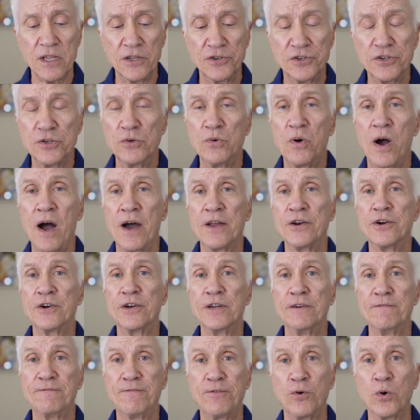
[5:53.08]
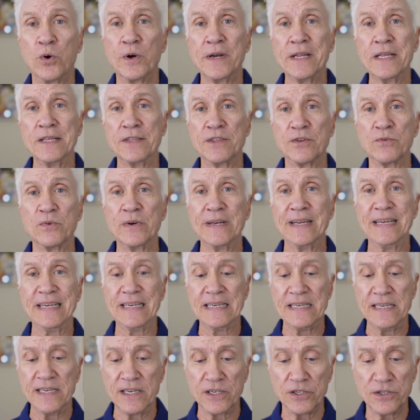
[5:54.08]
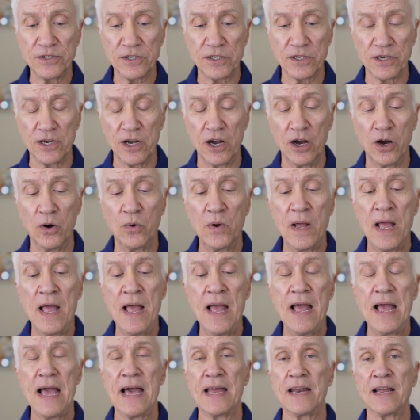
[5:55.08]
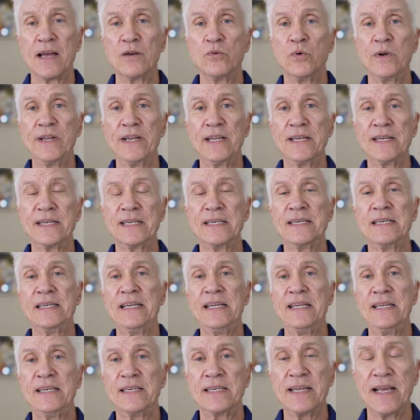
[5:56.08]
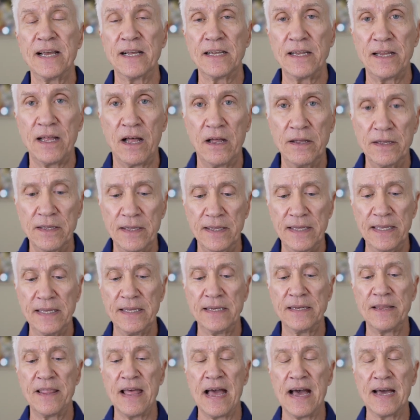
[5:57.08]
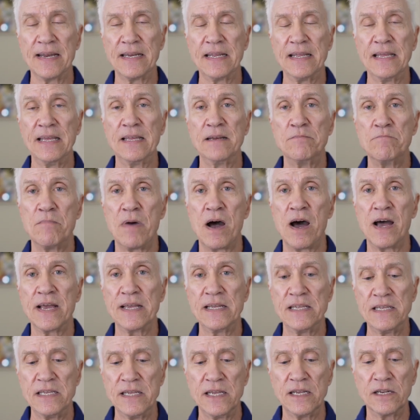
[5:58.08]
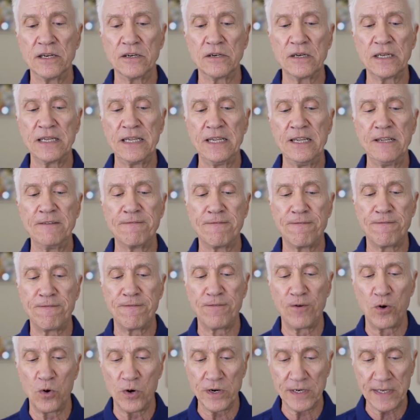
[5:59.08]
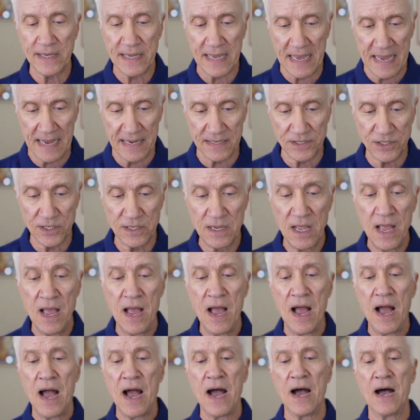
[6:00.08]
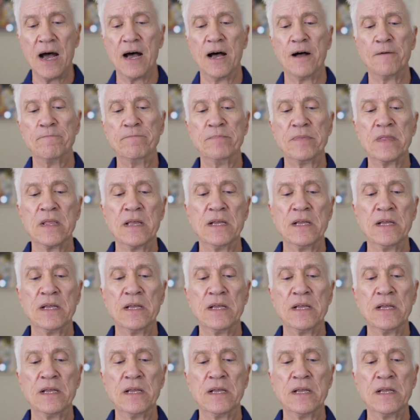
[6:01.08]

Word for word: 243 years ago, and I went into detail in that in my yearly forecast. Um,